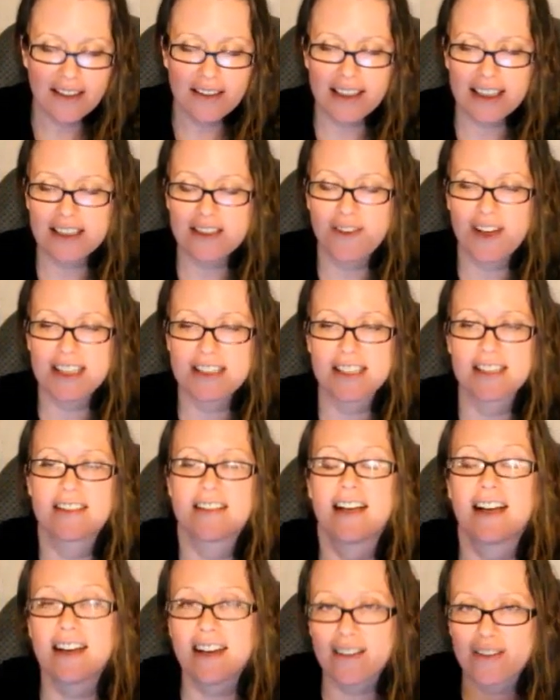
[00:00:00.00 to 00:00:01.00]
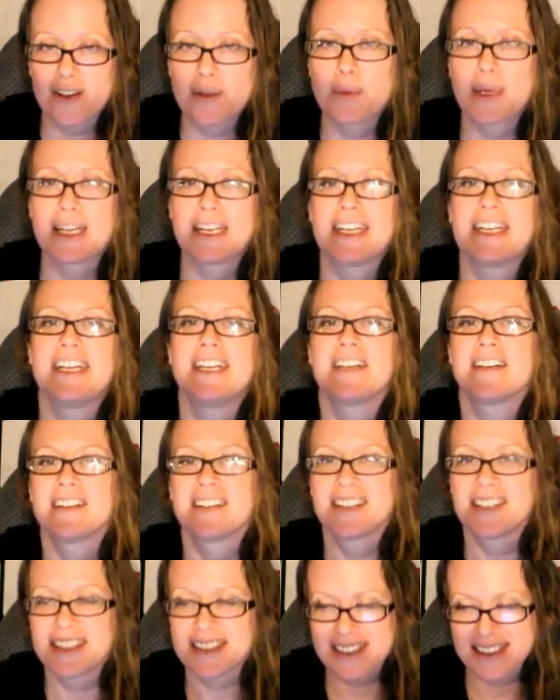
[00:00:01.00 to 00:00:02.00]
let's face it, not everybody
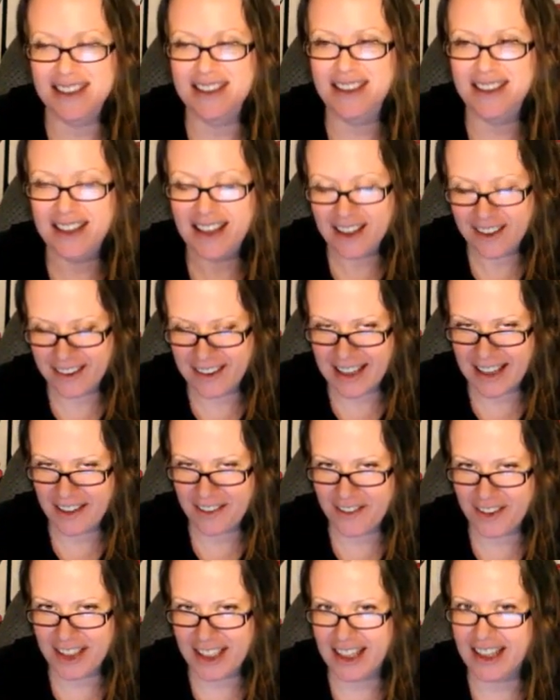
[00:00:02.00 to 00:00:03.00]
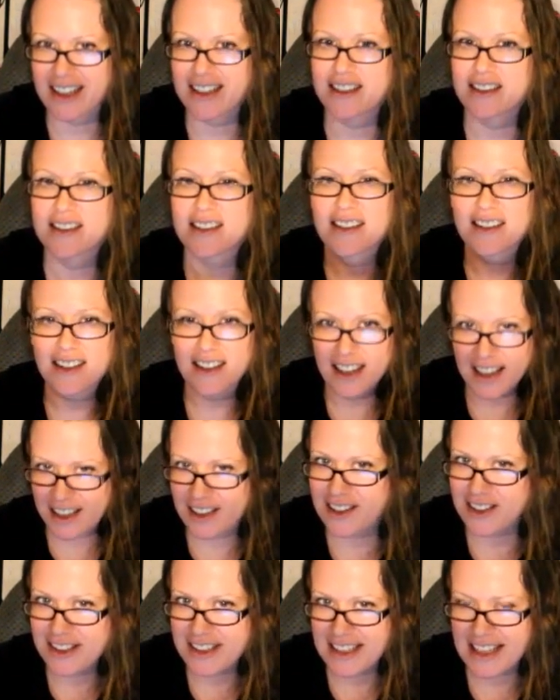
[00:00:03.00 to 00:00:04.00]
is a health advocate. I
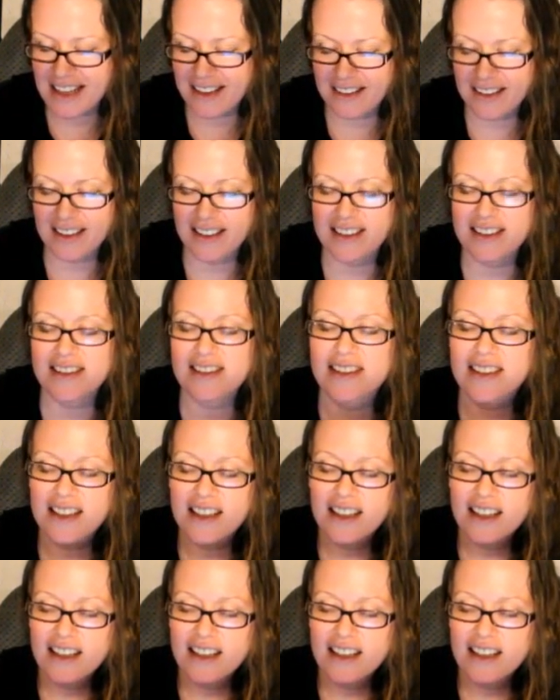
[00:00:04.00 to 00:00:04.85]
understand this.